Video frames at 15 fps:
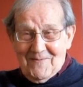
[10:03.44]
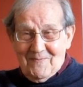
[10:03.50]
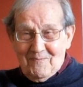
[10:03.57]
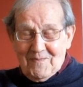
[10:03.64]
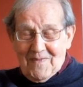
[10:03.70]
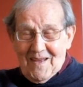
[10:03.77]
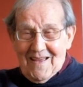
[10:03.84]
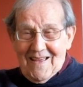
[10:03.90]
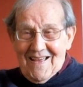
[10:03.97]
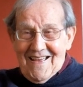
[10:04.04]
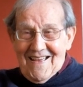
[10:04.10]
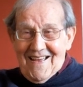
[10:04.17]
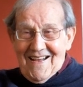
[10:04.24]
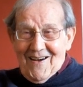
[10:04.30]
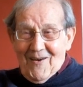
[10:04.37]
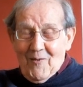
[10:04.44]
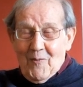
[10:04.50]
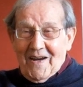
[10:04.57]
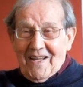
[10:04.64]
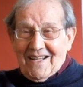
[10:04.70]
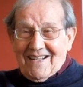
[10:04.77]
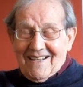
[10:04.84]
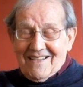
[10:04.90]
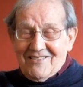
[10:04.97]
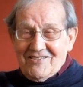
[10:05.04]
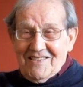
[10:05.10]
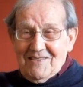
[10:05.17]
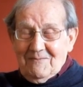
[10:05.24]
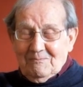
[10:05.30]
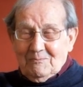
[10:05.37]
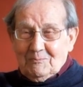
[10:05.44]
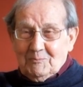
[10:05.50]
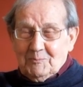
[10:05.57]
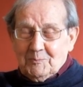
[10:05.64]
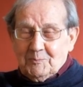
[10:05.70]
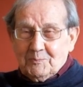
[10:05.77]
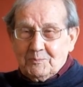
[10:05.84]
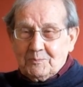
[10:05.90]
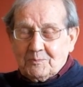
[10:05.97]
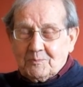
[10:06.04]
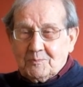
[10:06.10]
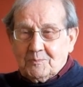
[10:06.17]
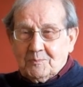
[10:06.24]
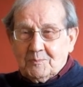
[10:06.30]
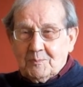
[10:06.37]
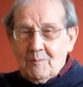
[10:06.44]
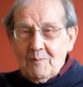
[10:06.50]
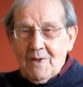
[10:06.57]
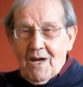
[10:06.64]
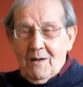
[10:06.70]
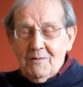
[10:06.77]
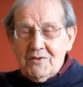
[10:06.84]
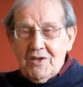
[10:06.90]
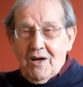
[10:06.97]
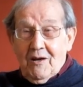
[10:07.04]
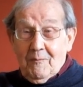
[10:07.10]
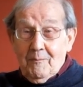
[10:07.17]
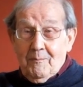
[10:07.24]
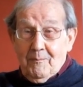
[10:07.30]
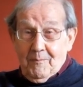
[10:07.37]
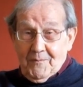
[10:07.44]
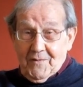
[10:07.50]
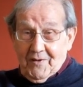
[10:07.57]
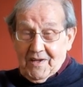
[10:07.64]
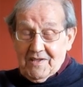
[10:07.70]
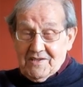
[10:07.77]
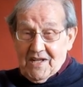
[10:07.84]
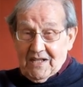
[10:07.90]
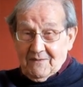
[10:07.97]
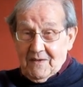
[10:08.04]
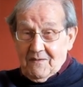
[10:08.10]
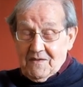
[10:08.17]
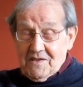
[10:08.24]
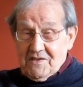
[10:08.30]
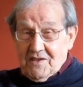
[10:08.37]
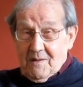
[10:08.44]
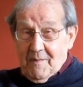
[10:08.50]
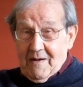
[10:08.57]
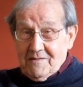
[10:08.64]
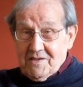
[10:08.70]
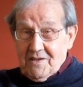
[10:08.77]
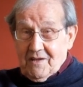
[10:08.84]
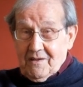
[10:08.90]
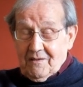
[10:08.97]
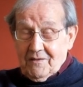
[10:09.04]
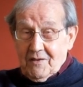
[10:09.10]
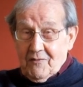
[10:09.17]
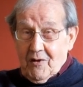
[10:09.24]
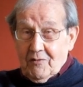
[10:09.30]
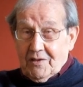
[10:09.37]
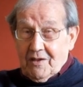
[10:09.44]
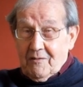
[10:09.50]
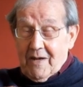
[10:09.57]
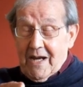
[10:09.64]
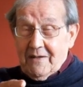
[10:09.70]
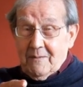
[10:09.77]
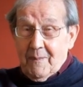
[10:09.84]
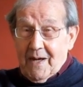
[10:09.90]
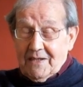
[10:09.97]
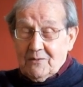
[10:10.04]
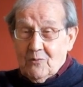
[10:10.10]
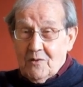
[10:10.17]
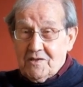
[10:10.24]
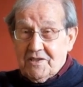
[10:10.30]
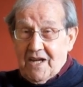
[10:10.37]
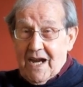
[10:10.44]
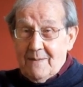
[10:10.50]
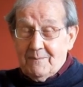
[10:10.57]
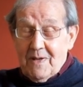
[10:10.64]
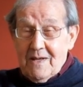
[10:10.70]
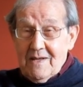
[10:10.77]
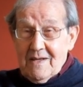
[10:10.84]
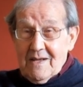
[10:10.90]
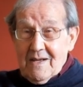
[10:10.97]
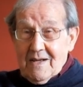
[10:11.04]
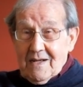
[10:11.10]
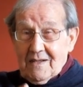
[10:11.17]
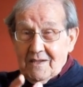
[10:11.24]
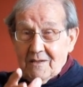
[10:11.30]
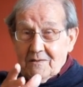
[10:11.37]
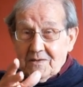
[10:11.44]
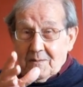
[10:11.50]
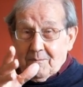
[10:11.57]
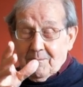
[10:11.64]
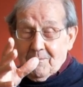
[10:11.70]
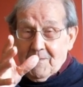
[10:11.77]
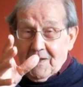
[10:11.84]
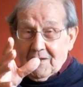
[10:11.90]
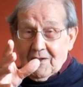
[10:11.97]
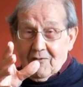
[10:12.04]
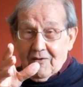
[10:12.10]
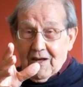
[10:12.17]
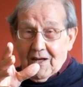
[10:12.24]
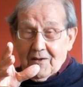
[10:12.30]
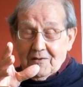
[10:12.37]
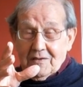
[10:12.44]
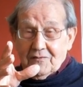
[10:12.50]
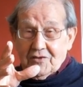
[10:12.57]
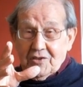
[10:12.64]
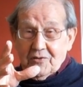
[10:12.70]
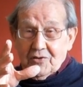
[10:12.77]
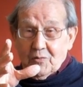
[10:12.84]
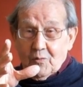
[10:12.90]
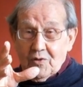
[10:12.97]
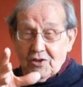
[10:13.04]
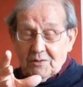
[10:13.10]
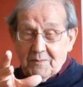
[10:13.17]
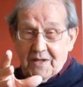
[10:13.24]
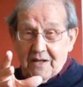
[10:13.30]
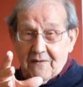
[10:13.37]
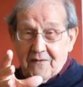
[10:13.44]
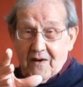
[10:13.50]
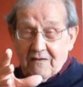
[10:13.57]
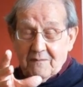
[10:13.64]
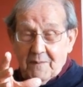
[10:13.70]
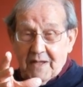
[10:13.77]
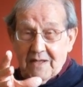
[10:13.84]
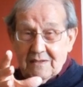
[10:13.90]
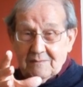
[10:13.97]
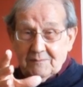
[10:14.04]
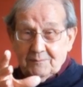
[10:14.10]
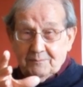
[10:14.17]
then on one occasion, I was up, not in Tel Aviv, just on the left side on the road, heading back towards camp, and there was a lorry load of Jewish workmen in front of me,